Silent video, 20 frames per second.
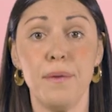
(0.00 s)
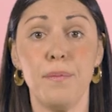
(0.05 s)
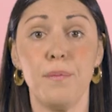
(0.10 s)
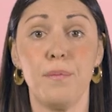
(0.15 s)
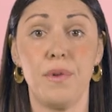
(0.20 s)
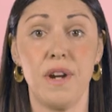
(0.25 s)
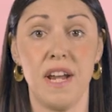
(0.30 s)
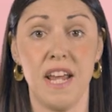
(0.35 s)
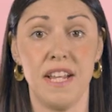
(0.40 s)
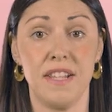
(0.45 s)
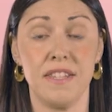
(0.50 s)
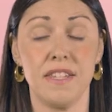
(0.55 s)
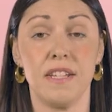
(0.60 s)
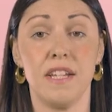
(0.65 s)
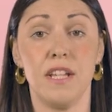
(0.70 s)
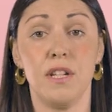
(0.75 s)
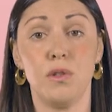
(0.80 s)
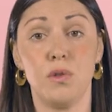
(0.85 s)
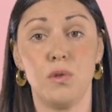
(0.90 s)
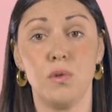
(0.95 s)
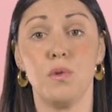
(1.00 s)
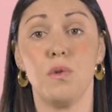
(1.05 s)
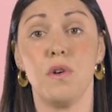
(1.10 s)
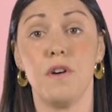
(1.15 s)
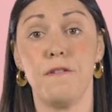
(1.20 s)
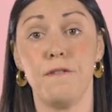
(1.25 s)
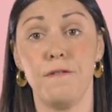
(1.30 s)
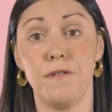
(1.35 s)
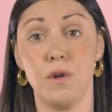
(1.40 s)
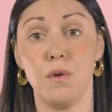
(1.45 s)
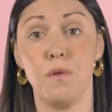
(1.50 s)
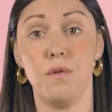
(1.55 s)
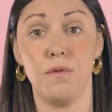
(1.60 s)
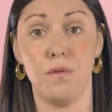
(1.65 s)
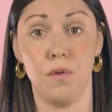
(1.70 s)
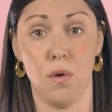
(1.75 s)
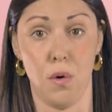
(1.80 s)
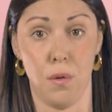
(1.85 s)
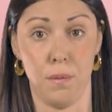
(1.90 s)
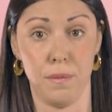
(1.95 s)
breathed into a few
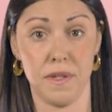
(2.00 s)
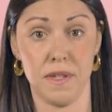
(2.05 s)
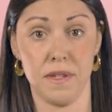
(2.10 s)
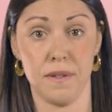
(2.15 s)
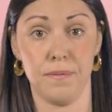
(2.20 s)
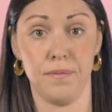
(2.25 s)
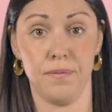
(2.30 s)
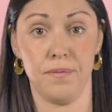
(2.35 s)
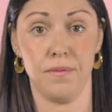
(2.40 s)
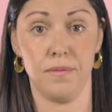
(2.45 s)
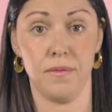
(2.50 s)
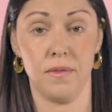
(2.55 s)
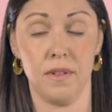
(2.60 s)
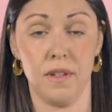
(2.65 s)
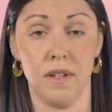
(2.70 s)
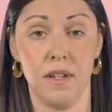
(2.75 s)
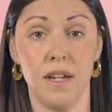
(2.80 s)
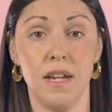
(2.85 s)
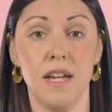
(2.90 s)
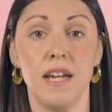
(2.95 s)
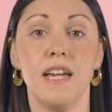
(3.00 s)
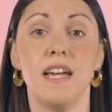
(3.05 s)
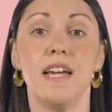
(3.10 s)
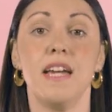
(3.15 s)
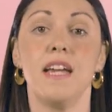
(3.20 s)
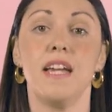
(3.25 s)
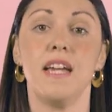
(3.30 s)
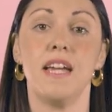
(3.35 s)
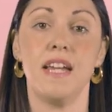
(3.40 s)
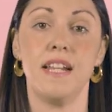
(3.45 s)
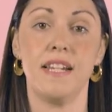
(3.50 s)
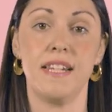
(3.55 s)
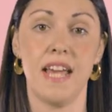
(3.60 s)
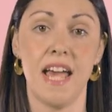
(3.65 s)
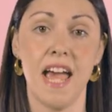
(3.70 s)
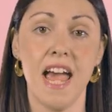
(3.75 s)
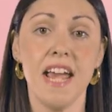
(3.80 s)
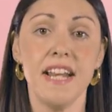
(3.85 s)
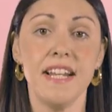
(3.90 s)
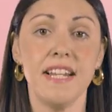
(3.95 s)
forms. In the
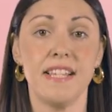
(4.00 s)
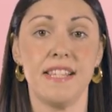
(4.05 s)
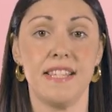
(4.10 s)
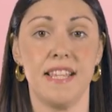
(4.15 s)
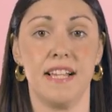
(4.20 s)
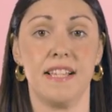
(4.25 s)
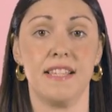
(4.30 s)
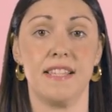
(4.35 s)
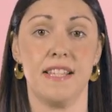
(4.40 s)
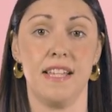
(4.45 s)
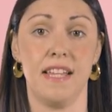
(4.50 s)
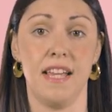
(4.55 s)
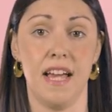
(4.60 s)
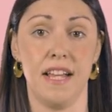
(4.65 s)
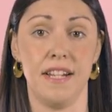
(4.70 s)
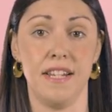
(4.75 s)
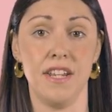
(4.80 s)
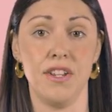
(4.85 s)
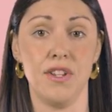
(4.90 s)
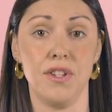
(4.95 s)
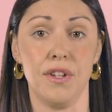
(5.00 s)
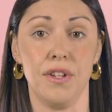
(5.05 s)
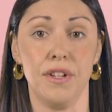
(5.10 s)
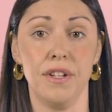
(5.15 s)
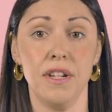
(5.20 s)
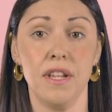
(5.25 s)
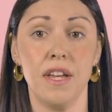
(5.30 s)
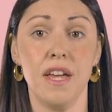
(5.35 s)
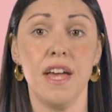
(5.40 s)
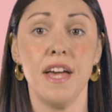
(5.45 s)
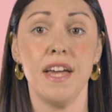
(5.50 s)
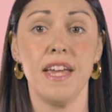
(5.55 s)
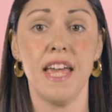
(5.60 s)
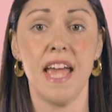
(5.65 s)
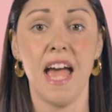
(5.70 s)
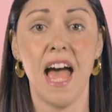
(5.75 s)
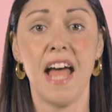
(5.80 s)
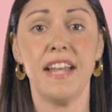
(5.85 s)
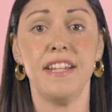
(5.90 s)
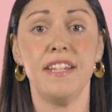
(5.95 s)
1860 edition, he
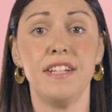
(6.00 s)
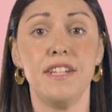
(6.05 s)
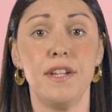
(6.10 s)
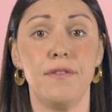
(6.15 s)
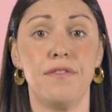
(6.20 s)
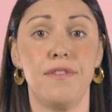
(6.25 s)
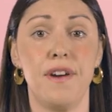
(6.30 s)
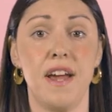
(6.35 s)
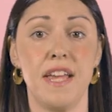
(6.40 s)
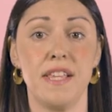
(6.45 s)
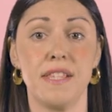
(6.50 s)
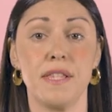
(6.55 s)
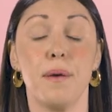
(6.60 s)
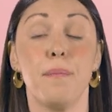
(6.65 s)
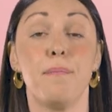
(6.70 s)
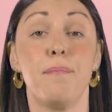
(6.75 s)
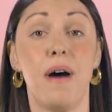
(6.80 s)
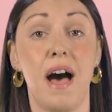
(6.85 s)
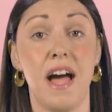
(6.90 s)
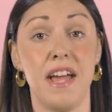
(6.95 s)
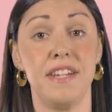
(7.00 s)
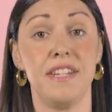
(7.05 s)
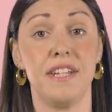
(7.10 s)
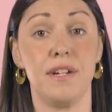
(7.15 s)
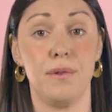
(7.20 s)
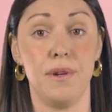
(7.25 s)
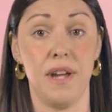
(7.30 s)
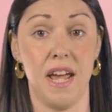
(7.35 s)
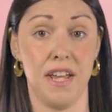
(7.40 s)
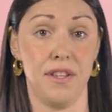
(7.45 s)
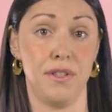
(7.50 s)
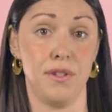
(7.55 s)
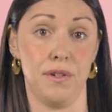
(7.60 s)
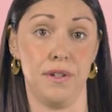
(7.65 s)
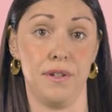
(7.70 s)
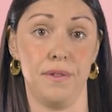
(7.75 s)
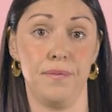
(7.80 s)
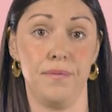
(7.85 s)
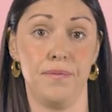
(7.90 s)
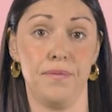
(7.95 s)
added the phrase by the creator,
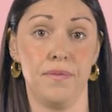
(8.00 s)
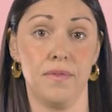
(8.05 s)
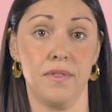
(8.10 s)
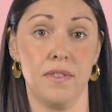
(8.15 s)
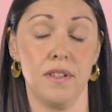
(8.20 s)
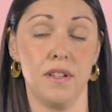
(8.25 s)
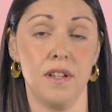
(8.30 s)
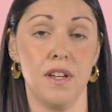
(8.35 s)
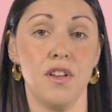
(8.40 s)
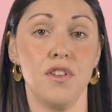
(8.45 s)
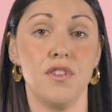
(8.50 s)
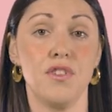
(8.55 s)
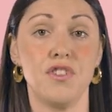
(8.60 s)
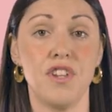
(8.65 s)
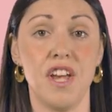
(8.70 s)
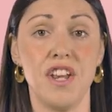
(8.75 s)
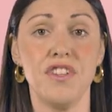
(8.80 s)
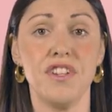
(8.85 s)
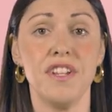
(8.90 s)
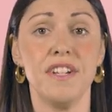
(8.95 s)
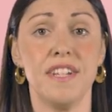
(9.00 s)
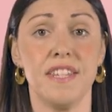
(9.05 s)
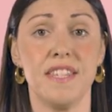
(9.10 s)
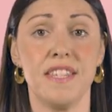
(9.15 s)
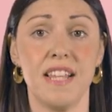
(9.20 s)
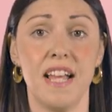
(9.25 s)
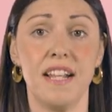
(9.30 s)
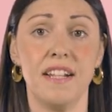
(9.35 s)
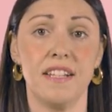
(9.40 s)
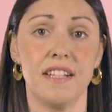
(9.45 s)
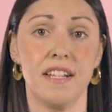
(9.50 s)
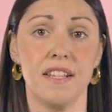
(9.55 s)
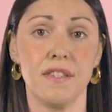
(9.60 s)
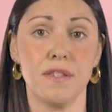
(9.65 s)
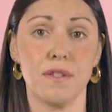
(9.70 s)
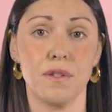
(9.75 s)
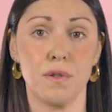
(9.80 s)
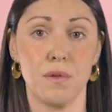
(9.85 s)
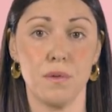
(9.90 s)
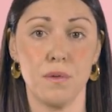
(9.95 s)
changing the sentence
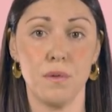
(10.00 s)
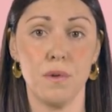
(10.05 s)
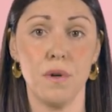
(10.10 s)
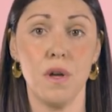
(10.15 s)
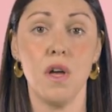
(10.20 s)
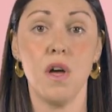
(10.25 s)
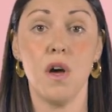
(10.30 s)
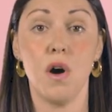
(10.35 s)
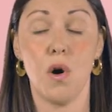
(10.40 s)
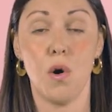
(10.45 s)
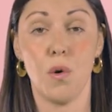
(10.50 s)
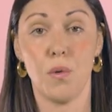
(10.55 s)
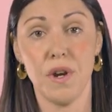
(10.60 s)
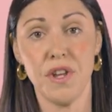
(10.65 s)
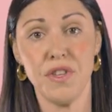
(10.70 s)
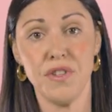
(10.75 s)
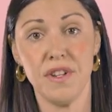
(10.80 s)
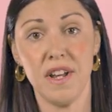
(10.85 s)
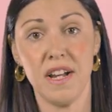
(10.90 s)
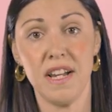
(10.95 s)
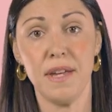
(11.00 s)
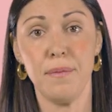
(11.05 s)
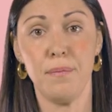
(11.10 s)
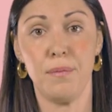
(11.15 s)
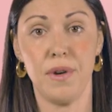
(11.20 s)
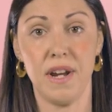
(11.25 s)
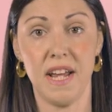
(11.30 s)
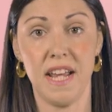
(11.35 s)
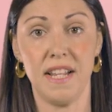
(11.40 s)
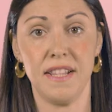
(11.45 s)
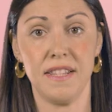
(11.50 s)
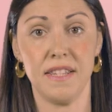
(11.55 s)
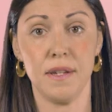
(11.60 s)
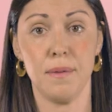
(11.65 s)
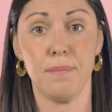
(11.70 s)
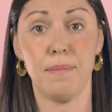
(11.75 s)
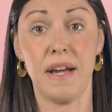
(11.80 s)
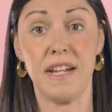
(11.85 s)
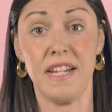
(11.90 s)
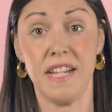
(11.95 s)
to originally breathed
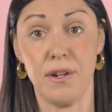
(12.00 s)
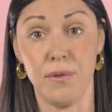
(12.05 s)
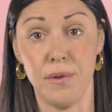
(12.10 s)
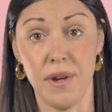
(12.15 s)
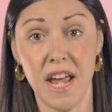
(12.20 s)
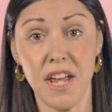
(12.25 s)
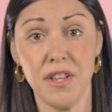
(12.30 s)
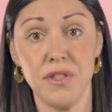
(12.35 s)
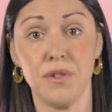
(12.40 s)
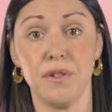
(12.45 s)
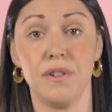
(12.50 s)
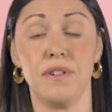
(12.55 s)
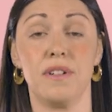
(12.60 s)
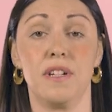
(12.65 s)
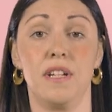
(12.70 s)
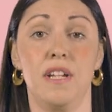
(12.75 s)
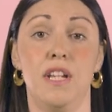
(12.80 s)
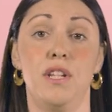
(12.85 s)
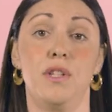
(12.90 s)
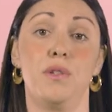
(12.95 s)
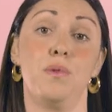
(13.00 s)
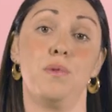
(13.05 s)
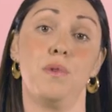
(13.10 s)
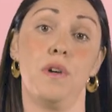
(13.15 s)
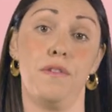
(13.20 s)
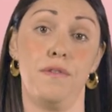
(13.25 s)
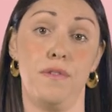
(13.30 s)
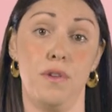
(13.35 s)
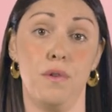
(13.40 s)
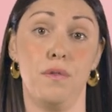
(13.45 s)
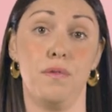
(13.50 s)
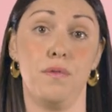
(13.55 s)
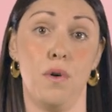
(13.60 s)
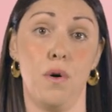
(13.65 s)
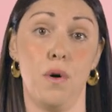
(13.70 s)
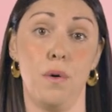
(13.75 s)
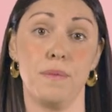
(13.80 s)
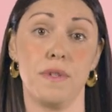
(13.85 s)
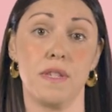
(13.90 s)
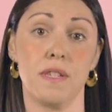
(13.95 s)
by the creator into a few
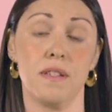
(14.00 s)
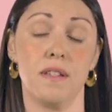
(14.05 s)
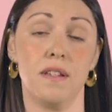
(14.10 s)
forms.